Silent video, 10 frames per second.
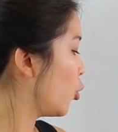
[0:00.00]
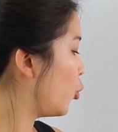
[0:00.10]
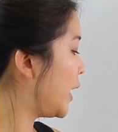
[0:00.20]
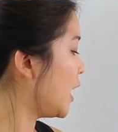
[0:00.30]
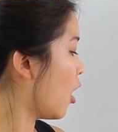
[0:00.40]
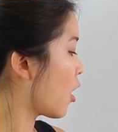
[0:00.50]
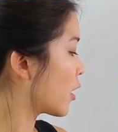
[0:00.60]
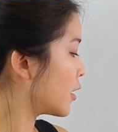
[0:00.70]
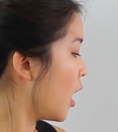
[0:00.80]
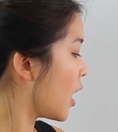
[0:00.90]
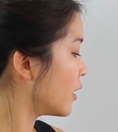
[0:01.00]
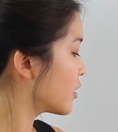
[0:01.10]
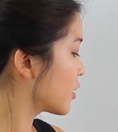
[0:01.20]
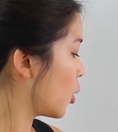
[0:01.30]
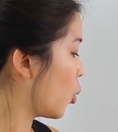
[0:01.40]
We are
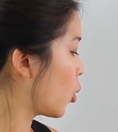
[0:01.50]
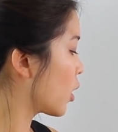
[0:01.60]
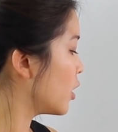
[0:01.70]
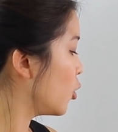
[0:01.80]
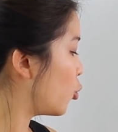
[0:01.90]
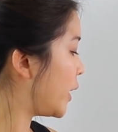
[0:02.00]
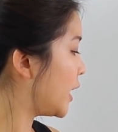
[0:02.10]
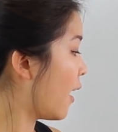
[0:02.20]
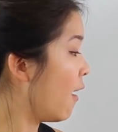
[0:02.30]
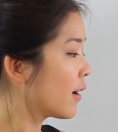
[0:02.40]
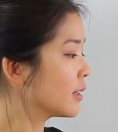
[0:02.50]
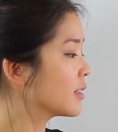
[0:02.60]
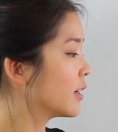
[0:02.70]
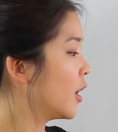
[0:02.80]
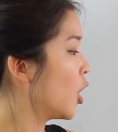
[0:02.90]
not, or we
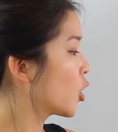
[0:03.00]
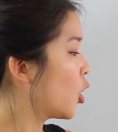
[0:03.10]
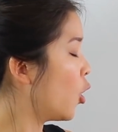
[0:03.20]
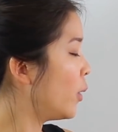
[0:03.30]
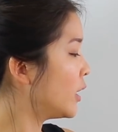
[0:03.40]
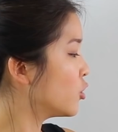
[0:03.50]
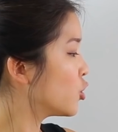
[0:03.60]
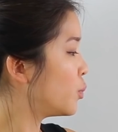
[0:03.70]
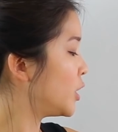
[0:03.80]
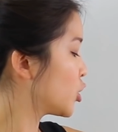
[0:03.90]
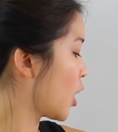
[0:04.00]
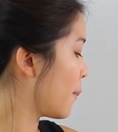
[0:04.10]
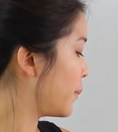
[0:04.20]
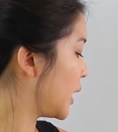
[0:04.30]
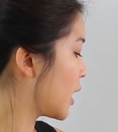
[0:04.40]
aren't, going to be
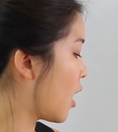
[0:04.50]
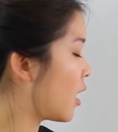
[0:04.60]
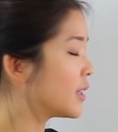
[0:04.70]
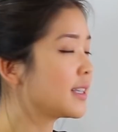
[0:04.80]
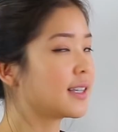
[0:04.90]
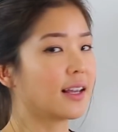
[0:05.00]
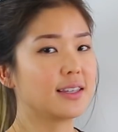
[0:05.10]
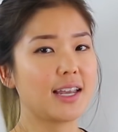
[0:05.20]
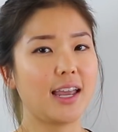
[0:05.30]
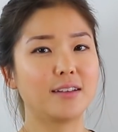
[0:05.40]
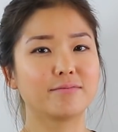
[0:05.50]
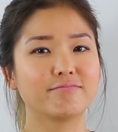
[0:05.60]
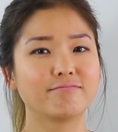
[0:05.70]
shopping on Sunday.